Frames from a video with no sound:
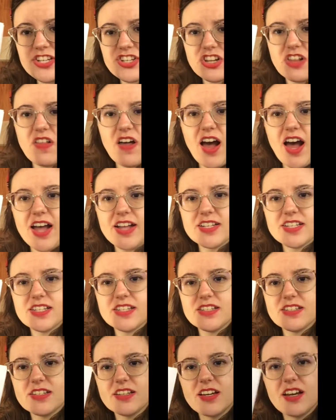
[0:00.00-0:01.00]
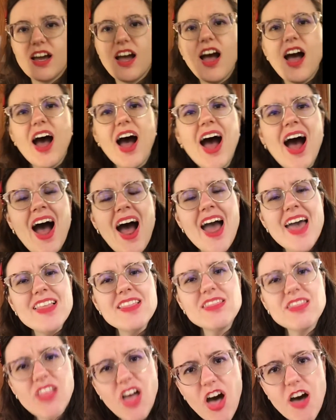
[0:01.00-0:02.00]
a lot. I
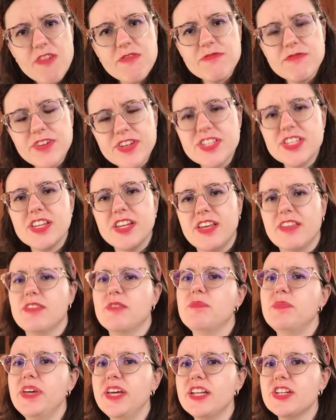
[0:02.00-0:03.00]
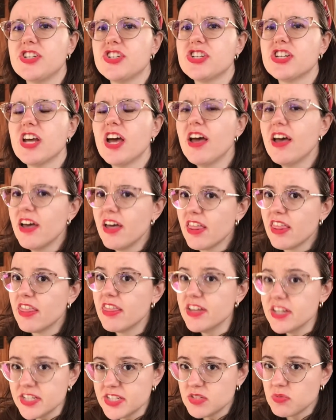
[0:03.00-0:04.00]
love visiting the beach.
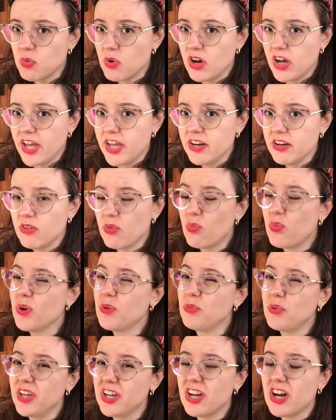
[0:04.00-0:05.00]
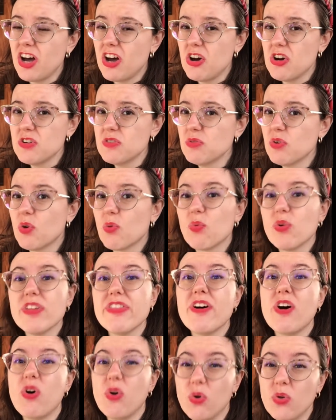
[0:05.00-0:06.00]
This one, when we go, we're
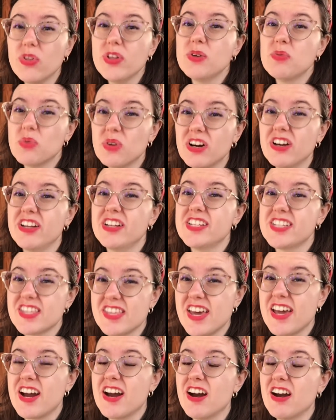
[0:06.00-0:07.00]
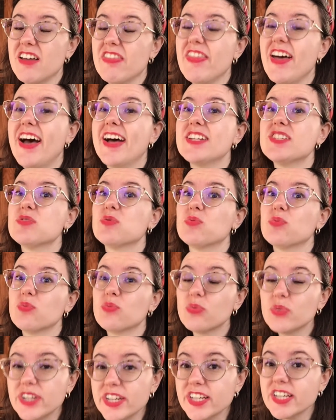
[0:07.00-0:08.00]
the only ones there, and that's
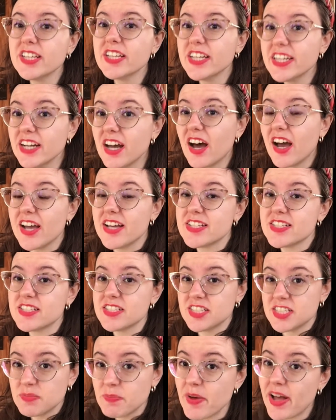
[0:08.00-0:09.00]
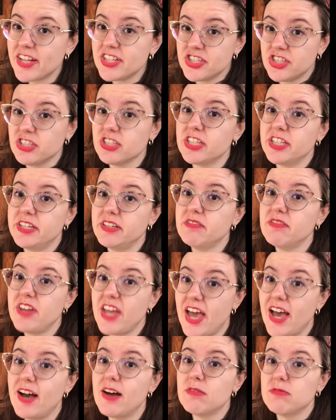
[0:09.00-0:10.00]
really nice, especially
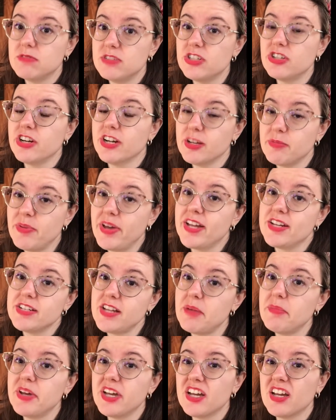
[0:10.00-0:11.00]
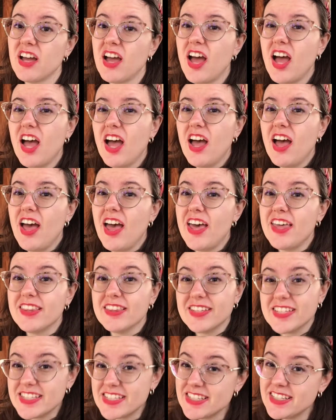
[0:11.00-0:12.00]
now during a pandemic. And
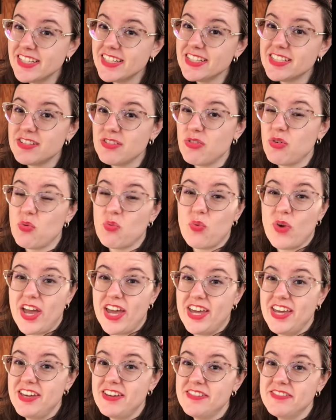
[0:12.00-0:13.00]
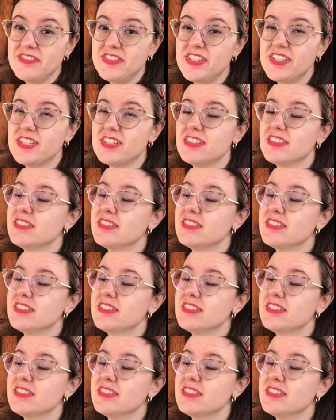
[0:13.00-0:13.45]
listening to the waves,